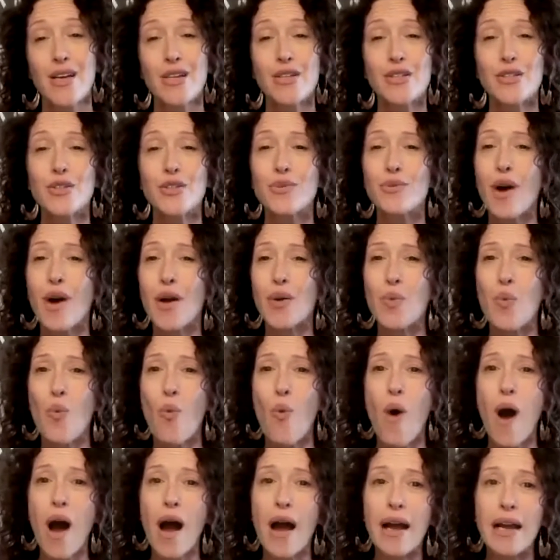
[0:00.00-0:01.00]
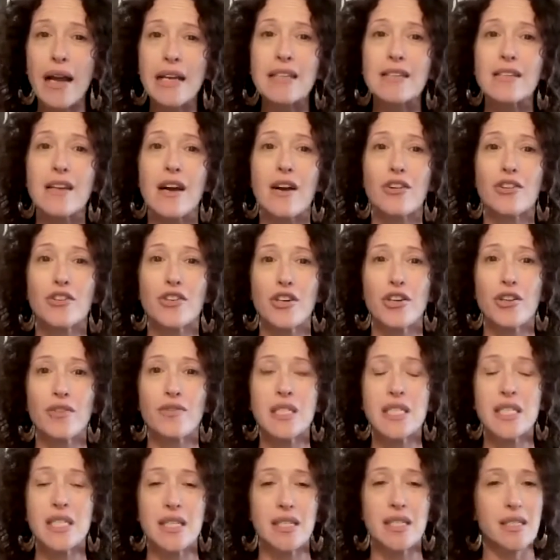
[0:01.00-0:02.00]
to unwind our
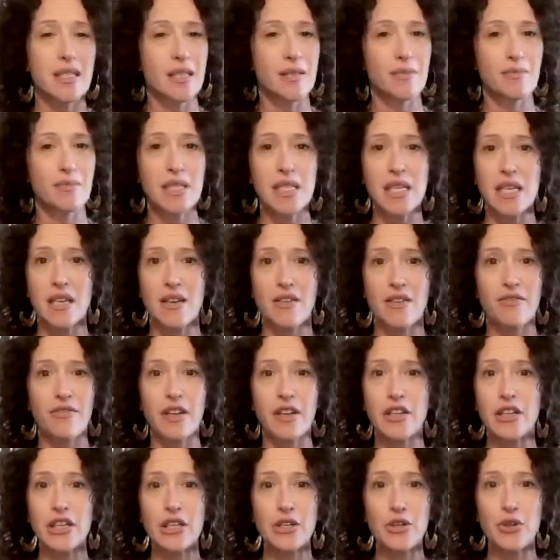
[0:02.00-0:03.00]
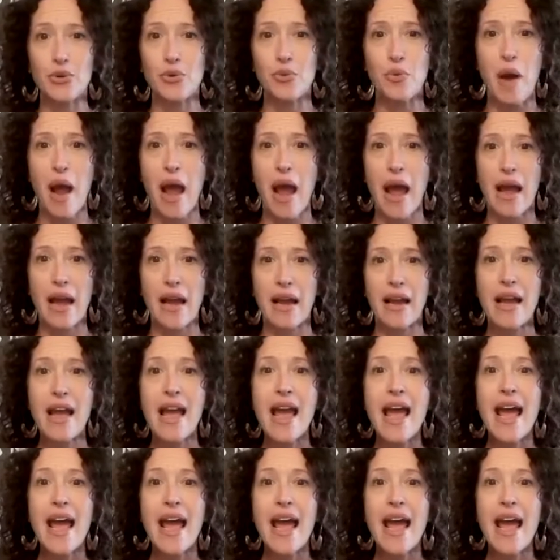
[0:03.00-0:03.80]
nervous systems in a very new way,